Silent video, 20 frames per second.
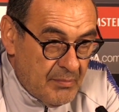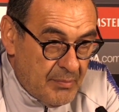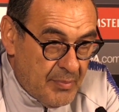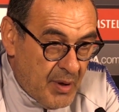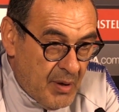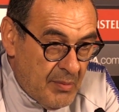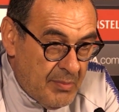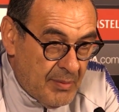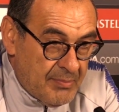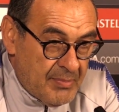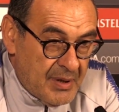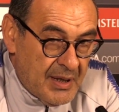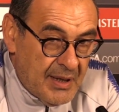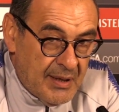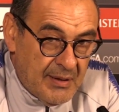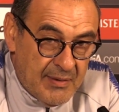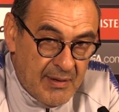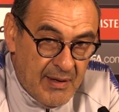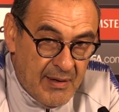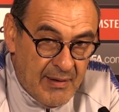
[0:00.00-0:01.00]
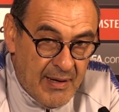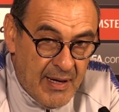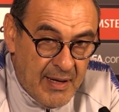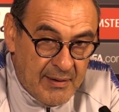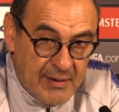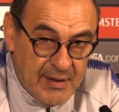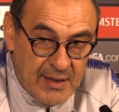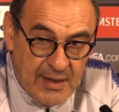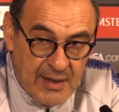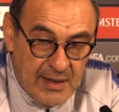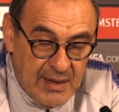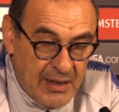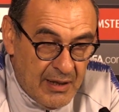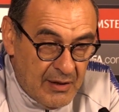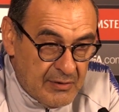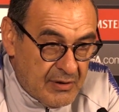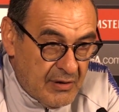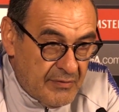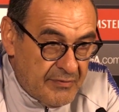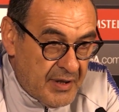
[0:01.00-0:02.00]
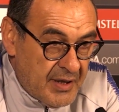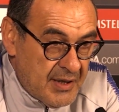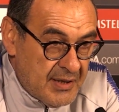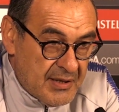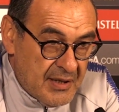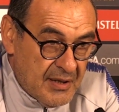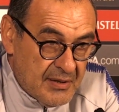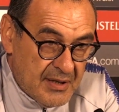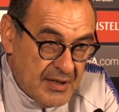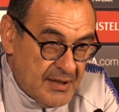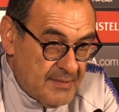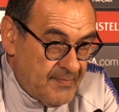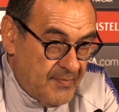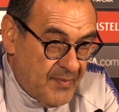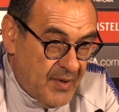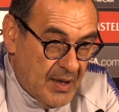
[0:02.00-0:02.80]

Probably there are uh, a lot of reasons.